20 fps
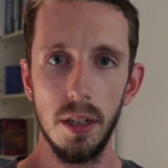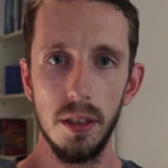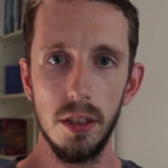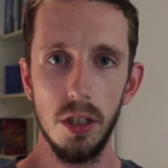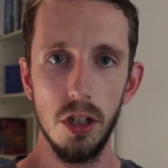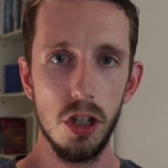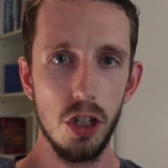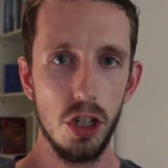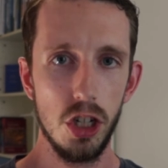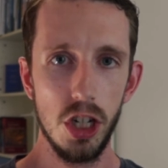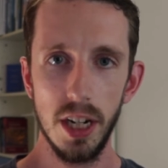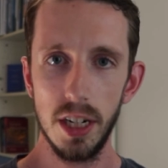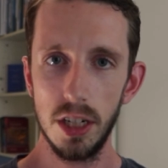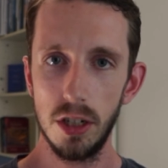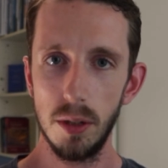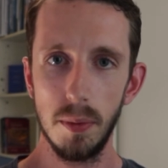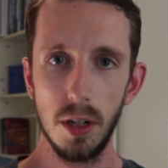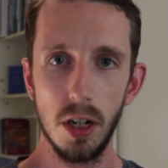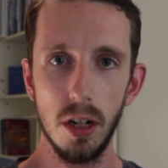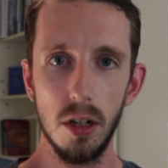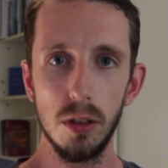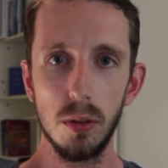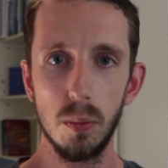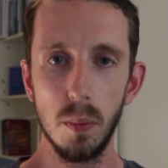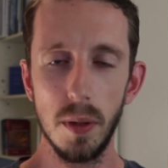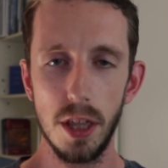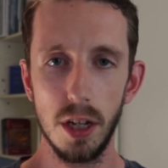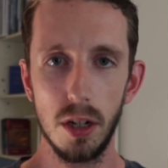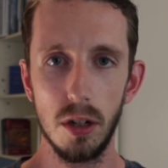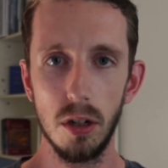Just share some code
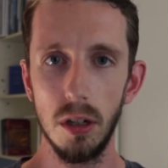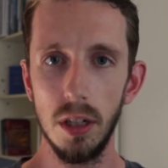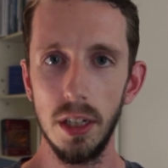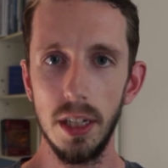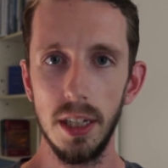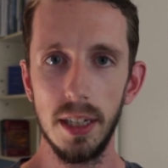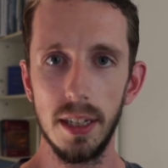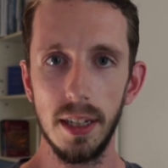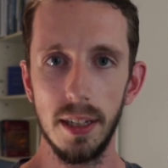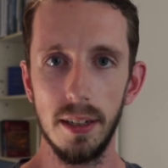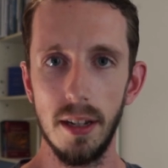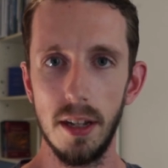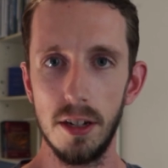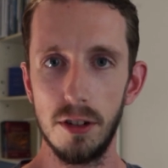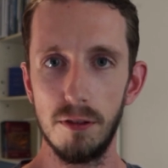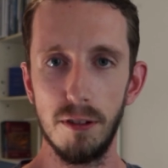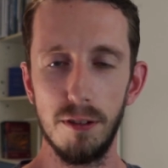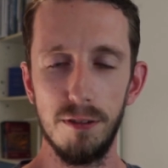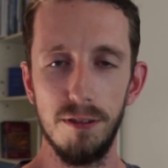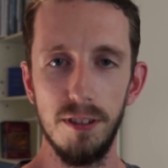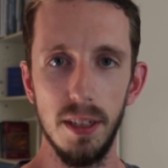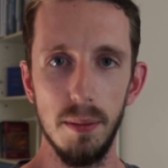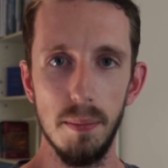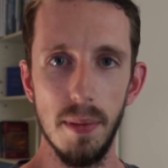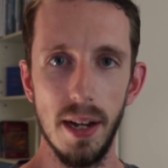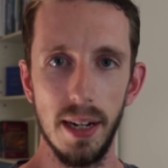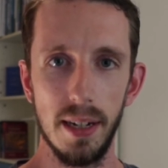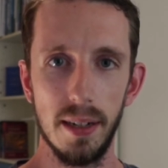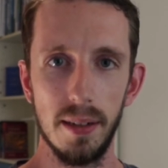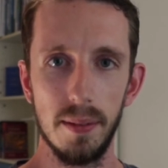with a colleague and ask for
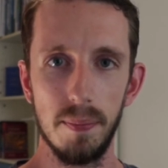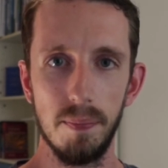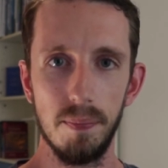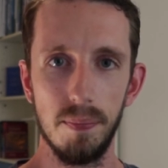feedback.